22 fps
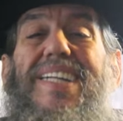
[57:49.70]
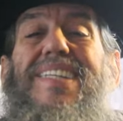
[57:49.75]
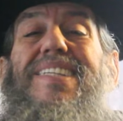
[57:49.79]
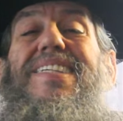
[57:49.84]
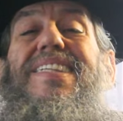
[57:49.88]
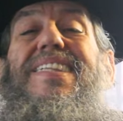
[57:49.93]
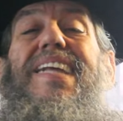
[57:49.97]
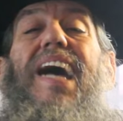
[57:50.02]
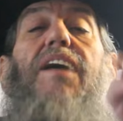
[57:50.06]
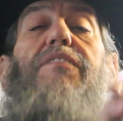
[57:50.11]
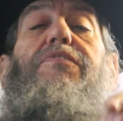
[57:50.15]

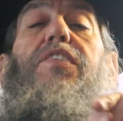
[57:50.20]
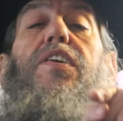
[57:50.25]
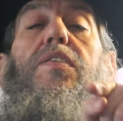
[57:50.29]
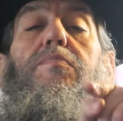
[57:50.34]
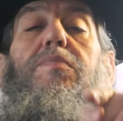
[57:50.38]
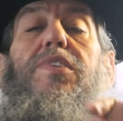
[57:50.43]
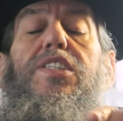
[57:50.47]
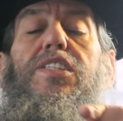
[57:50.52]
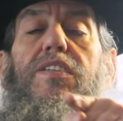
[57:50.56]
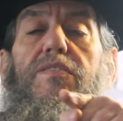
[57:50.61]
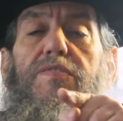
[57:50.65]
it's Dafka
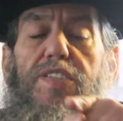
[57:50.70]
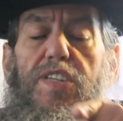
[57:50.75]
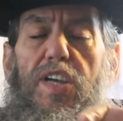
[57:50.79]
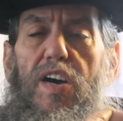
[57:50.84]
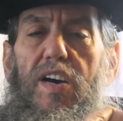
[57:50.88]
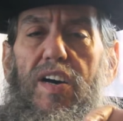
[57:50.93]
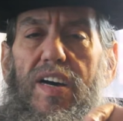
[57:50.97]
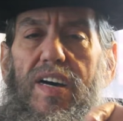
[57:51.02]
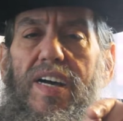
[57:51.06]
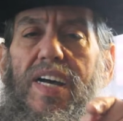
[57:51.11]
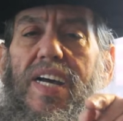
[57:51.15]
Mishkav
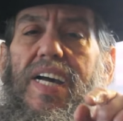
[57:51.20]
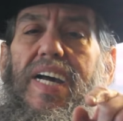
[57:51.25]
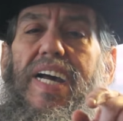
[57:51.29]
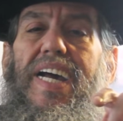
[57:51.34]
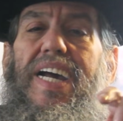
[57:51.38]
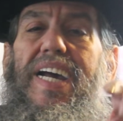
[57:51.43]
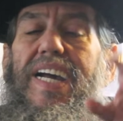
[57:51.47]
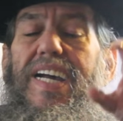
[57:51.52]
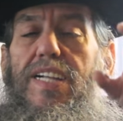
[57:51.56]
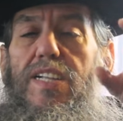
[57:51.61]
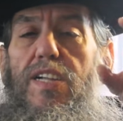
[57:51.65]
Zachar.
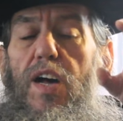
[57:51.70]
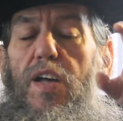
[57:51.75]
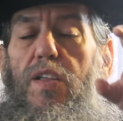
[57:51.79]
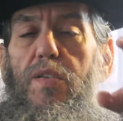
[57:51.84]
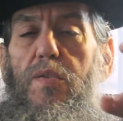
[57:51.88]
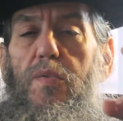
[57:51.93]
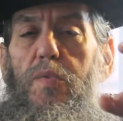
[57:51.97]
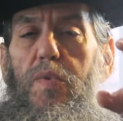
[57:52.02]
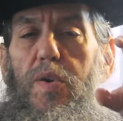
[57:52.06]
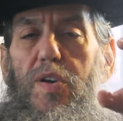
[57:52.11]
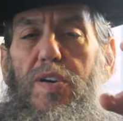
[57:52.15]
In
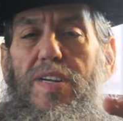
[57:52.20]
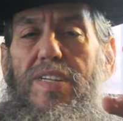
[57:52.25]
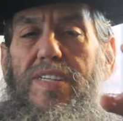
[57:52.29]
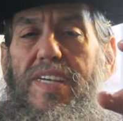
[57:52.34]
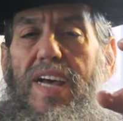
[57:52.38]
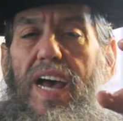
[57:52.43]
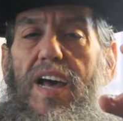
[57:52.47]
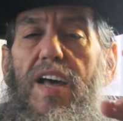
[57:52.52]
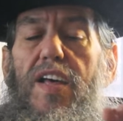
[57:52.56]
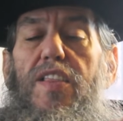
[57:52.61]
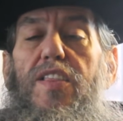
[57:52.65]
other
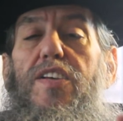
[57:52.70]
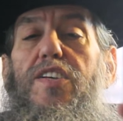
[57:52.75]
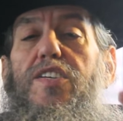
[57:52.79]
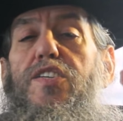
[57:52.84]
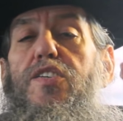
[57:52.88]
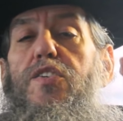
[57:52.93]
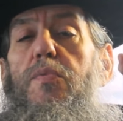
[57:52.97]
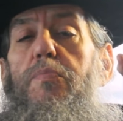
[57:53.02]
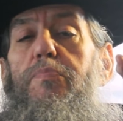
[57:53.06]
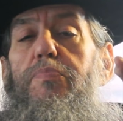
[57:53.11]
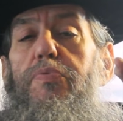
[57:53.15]
words, the
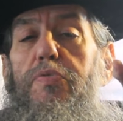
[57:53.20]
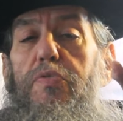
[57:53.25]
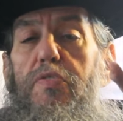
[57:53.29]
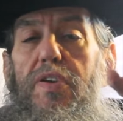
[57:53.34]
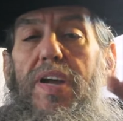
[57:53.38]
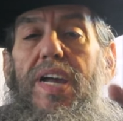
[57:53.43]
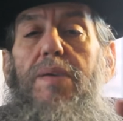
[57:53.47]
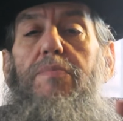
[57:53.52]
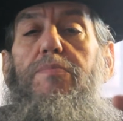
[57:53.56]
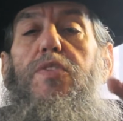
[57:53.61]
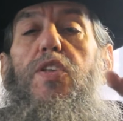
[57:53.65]

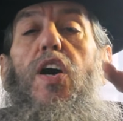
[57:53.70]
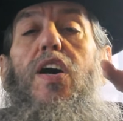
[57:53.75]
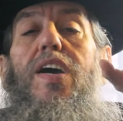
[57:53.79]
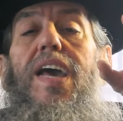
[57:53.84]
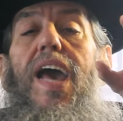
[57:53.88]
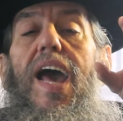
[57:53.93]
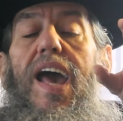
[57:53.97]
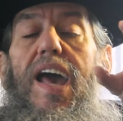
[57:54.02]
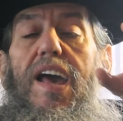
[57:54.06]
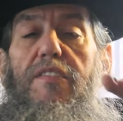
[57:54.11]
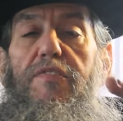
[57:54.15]
supreme
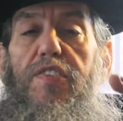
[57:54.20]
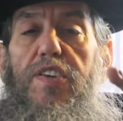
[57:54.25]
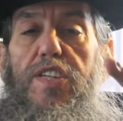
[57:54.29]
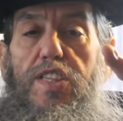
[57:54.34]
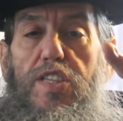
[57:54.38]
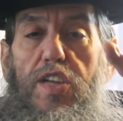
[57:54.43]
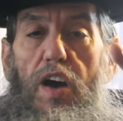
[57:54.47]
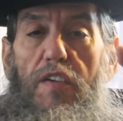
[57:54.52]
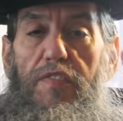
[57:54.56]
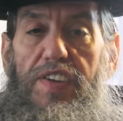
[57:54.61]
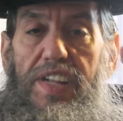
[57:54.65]
Tayeva,
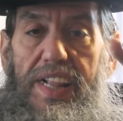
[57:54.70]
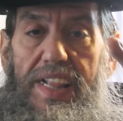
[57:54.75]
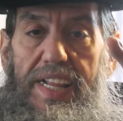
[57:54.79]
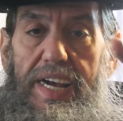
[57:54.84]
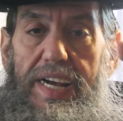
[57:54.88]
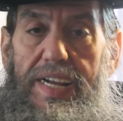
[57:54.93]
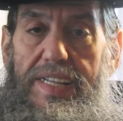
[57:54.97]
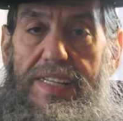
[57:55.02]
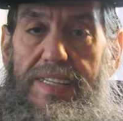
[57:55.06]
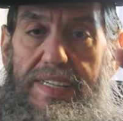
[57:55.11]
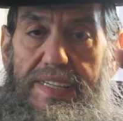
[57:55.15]
David
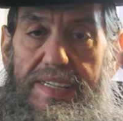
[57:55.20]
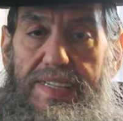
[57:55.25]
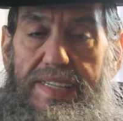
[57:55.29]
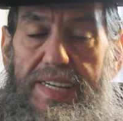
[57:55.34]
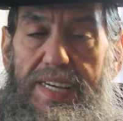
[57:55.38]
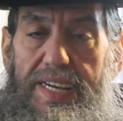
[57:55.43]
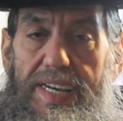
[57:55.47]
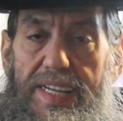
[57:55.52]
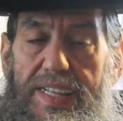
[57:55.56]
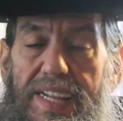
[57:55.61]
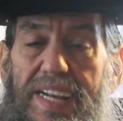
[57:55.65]

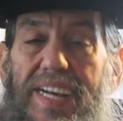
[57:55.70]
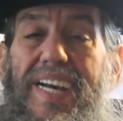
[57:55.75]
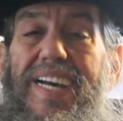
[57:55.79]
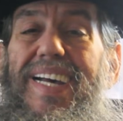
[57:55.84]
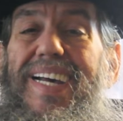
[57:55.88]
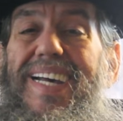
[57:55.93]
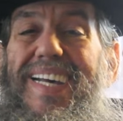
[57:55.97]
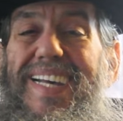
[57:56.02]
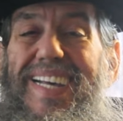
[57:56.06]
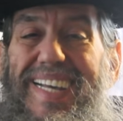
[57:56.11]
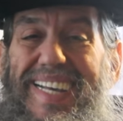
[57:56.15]
Liechtenstein,
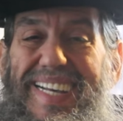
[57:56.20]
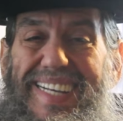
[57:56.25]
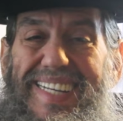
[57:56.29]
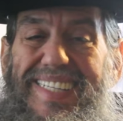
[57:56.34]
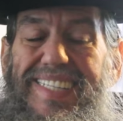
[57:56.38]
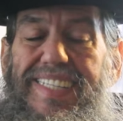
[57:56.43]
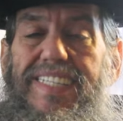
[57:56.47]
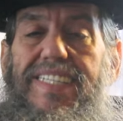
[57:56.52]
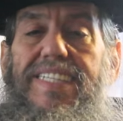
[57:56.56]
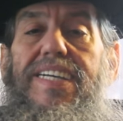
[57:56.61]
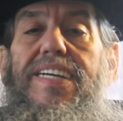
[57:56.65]

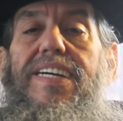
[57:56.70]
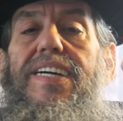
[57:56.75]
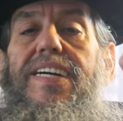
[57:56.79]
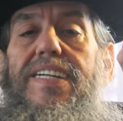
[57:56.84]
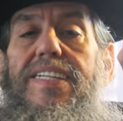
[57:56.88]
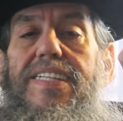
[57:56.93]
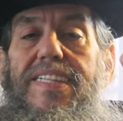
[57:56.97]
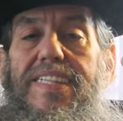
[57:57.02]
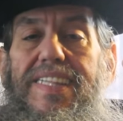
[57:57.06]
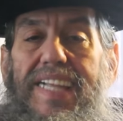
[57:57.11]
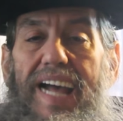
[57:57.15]
is
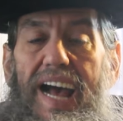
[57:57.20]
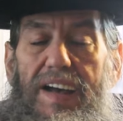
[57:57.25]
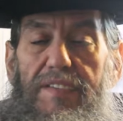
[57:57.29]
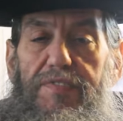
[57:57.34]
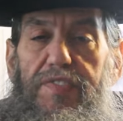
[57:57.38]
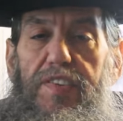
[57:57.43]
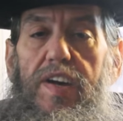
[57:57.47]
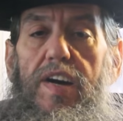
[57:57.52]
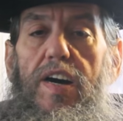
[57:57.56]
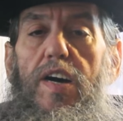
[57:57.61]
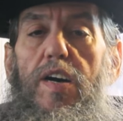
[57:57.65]

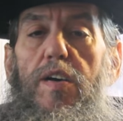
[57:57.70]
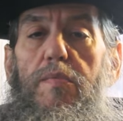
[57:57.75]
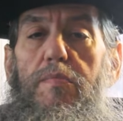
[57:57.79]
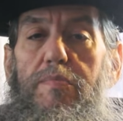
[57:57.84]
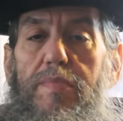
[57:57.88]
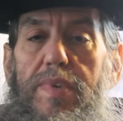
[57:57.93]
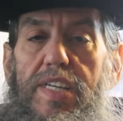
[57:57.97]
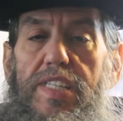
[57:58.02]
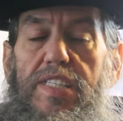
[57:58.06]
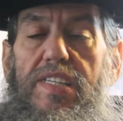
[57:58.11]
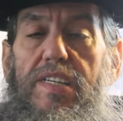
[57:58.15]
Dafka
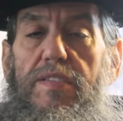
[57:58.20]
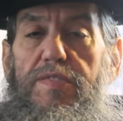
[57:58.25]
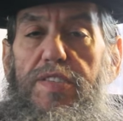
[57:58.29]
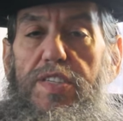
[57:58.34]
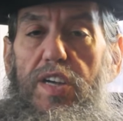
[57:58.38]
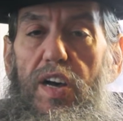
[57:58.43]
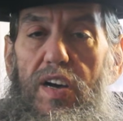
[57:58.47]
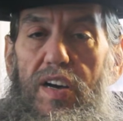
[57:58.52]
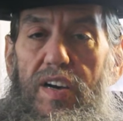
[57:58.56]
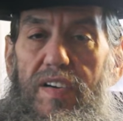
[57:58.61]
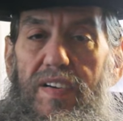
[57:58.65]
Mishkav
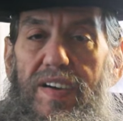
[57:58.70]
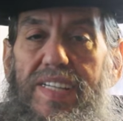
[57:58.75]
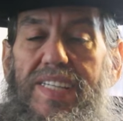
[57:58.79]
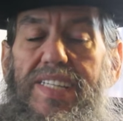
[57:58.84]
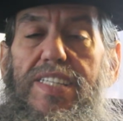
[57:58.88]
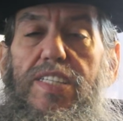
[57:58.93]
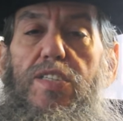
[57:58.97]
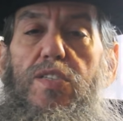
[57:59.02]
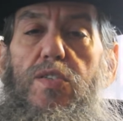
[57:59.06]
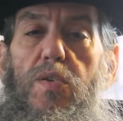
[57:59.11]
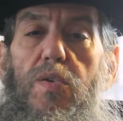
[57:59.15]
Zachar, and
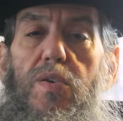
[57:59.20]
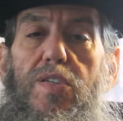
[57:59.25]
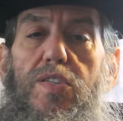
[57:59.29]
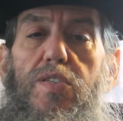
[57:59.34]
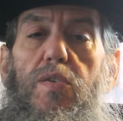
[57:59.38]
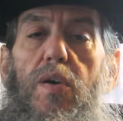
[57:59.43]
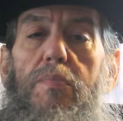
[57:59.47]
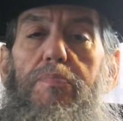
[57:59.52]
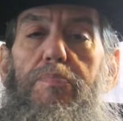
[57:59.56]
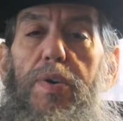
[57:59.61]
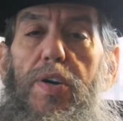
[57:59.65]
this is
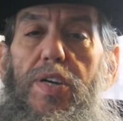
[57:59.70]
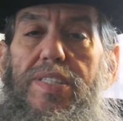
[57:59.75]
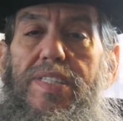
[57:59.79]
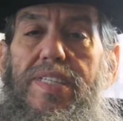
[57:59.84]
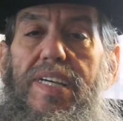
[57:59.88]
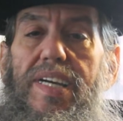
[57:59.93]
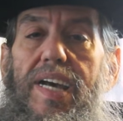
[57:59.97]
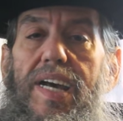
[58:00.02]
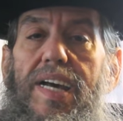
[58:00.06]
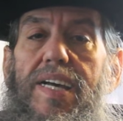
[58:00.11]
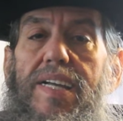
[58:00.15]
also a
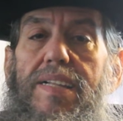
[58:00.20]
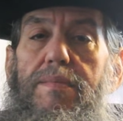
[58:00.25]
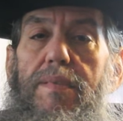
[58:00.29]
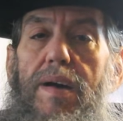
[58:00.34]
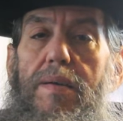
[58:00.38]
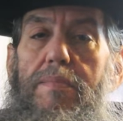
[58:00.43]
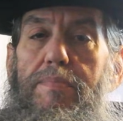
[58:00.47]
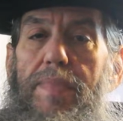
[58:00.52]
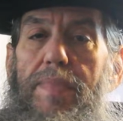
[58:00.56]
Pasuk in a